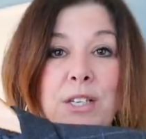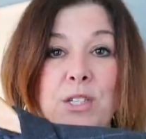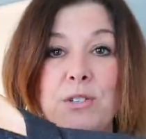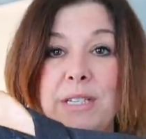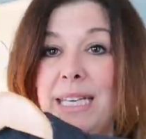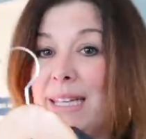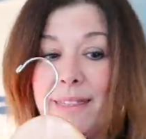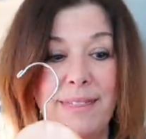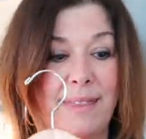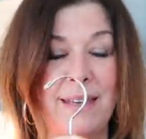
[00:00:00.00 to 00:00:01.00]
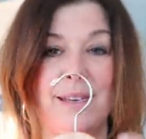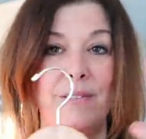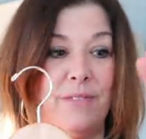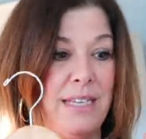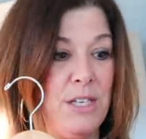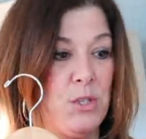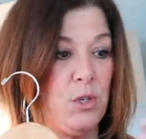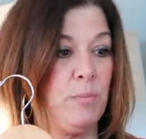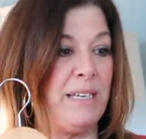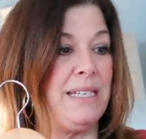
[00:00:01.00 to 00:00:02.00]
underneath, these
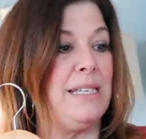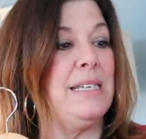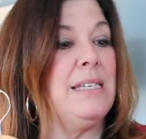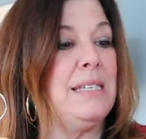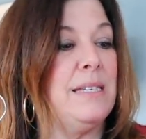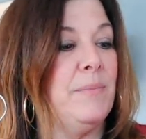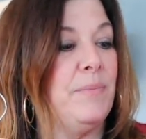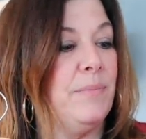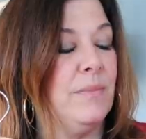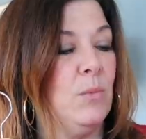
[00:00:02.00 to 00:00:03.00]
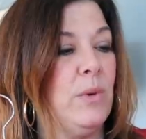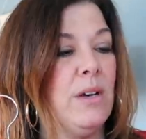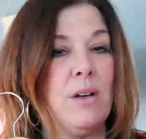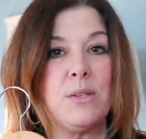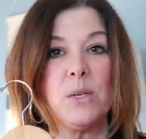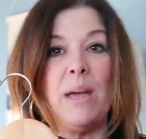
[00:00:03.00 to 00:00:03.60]
two pieces. We also